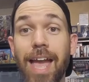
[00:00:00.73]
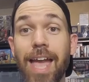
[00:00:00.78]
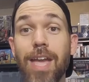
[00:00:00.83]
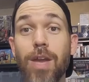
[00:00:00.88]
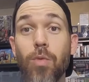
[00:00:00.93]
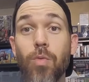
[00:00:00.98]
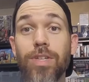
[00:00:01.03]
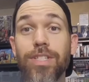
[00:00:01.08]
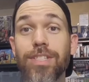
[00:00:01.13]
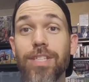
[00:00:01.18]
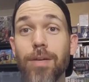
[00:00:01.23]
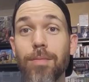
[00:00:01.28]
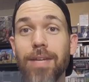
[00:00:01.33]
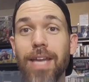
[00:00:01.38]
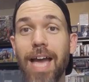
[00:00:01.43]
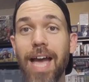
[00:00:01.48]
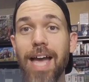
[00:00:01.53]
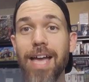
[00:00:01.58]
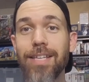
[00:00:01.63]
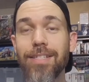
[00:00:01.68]
Hey, what's up,
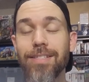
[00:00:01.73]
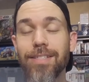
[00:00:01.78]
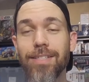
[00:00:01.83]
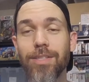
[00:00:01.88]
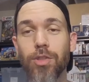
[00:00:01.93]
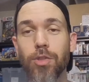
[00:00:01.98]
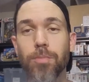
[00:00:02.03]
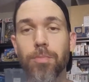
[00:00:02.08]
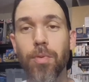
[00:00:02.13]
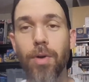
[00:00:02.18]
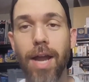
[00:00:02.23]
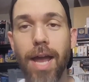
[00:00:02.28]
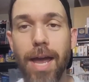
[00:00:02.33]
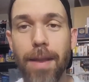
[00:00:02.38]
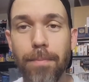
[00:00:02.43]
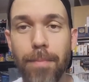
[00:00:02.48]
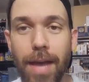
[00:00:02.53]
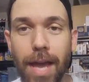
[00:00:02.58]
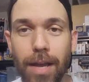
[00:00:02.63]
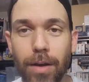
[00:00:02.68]
guys? This is
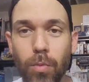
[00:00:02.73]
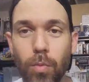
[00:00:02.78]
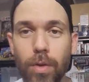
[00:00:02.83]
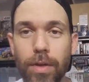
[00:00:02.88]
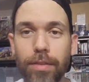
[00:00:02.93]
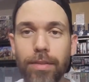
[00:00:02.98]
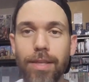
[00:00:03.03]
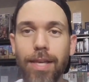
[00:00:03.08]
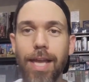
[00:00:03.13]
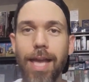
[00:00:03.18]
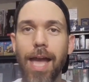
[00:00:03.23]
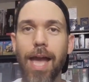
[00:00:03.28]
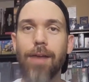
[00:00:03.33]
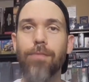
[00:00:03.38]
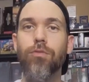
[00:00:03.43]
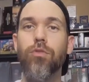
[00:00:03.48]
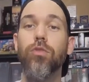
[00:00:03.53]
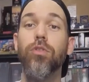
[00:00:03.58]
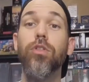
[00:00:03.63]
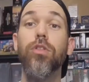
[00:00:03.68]
Brad back with you
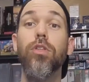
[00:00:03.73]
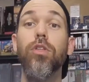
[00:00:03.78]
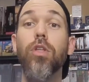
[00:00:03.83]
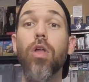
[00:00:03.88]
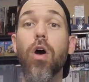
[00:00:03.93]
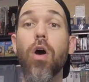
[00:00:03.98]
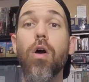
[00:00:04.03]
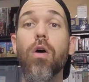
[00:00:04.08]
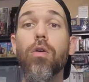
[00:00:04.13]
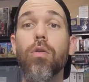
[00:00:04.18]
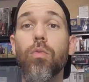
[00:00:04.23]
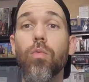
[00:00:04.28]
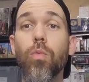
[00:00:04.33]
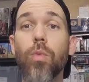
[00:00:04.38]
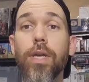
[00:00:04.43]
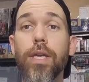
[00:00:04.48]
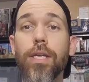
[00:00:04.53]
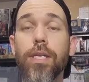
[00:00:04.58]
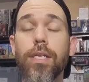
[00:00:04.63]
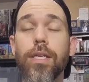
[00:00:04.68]
after a
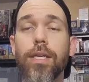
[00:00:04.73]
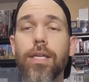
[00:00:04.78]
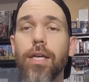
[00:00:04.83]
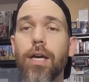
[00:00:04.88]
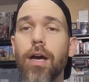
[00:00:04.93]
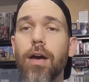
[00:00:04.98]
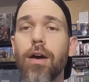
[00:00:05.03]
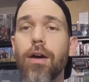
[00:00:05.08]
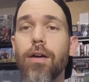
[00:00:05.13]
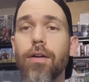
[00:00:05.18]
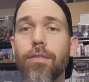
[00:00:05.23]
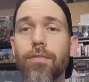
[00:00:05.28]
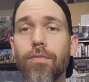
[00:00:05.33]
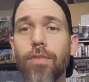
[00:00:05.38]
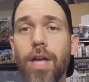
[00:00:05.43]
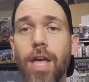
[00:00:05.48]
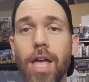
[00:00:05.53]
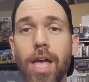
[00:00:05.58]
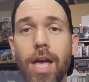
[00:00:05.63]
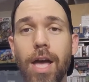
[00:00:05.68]
long week
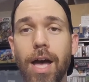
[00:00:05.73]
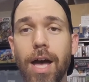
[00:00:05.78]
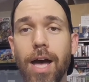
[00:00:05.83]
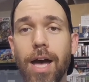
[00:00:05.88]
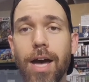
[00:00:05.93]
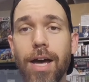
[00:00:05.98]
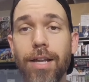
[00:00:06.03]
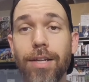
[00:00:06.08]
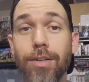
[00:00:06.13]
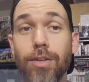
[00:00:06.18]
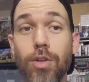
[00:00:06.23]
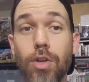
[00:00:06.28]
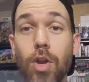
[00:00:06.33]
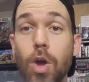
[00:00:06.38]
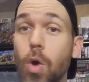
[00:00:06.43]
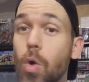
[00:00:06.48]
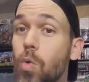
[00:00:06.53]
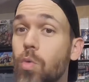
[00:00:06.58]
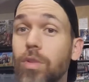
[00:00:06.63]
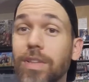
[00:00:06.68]
of uh,
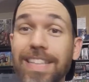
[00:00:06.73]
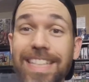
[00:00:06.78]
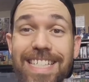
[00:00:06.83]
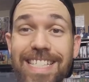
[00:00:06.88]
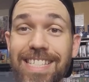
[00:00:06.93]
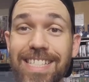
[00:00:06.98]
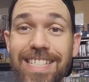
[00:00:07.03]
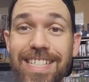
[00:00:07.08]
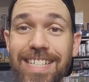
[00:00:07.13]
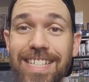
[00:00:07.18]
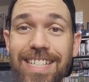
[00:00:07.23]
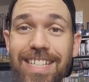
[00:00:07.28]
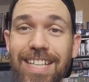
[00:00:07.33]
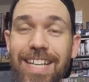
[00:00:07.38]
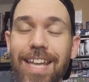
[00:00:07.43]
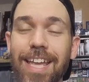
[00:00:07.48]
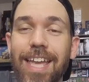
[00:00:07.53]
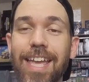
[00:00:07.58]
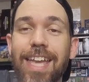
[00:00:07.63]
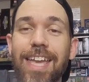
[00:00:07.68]
no
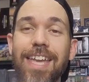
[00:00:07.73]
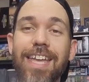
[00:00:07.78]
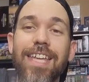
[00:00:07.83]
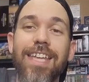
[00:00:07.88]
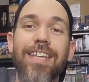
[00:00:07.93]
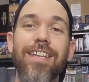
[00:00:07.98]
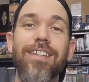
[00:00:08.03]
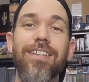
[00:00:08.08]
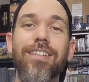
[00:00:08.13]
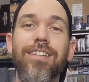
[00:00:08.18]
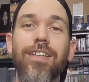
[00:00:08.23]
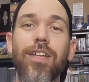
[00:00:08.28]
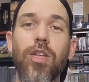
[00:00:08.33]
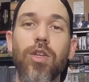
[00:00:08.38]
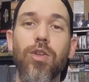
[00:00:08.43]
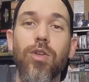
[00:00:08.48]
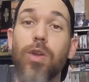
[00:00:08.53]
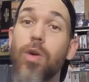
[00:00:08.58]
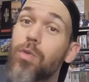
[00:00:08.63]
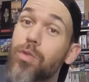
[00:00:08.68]
listing and
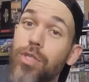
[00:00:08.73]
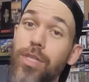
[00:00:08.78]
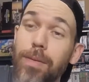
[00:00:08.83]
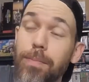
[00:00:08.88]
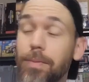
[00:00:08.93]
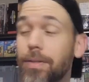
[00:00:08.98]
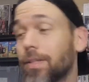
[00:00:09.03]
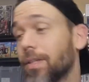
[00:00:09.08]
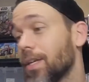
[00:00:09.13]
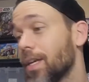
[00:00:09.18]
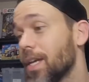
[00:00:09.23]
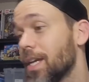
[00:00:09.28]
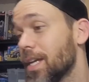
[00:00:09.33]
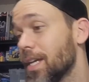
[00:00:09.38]
no shipping.